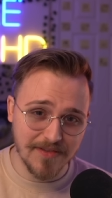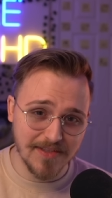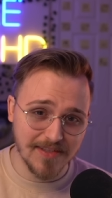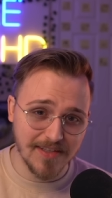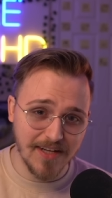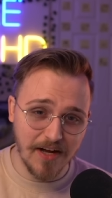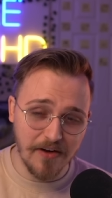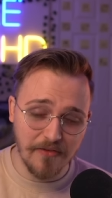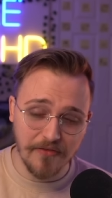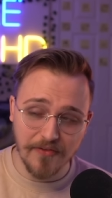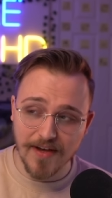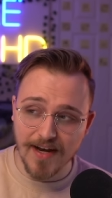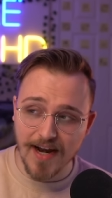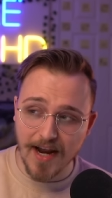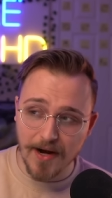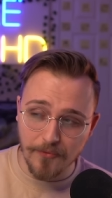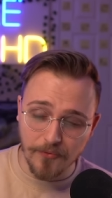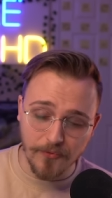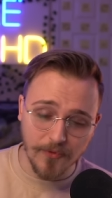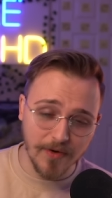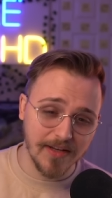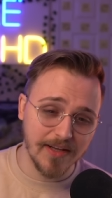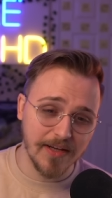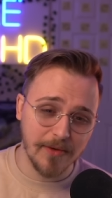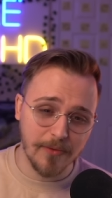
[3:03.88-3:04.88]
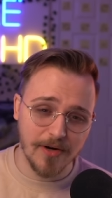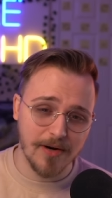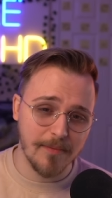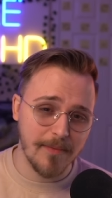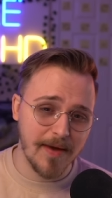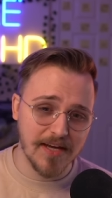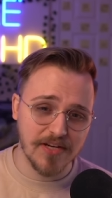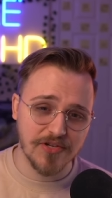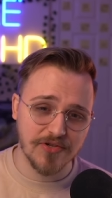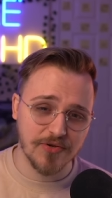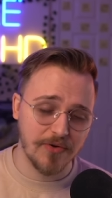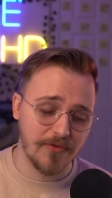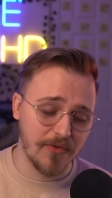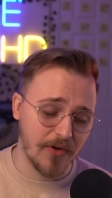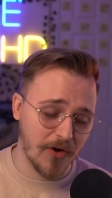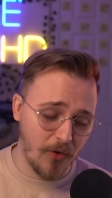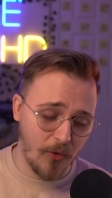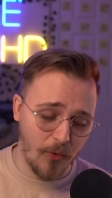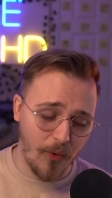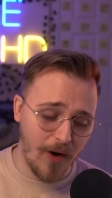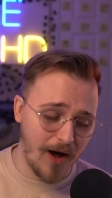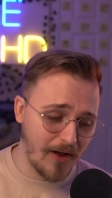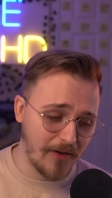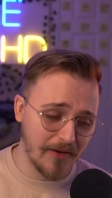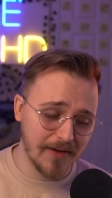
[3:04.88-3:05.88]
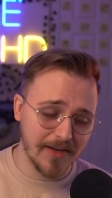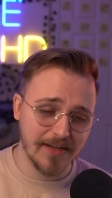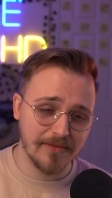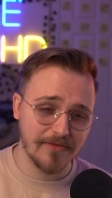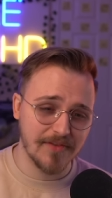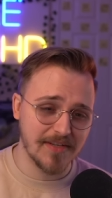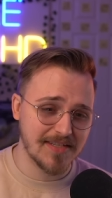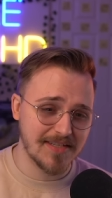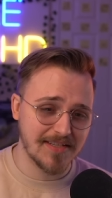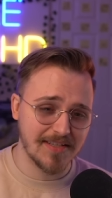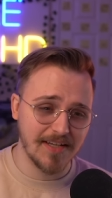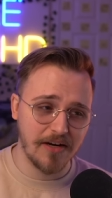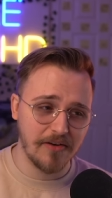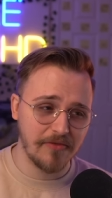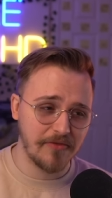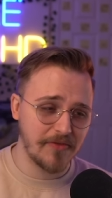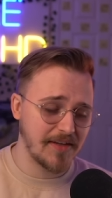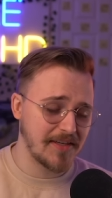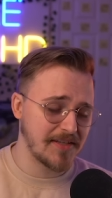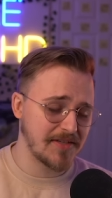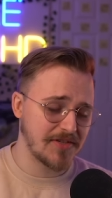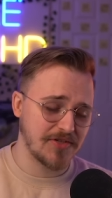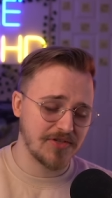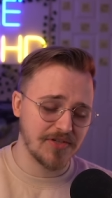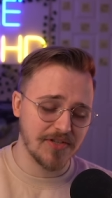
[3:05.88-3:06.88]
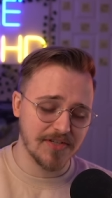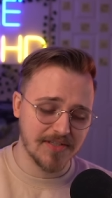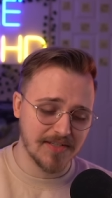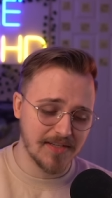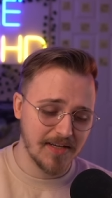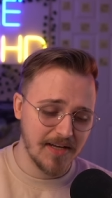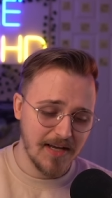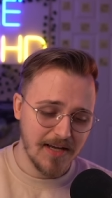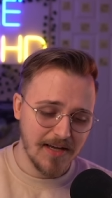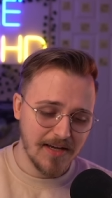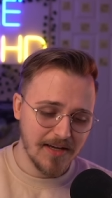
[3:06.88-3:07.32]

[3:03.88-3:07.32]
of stuff, and I really want to make sure the quality of this stuff is just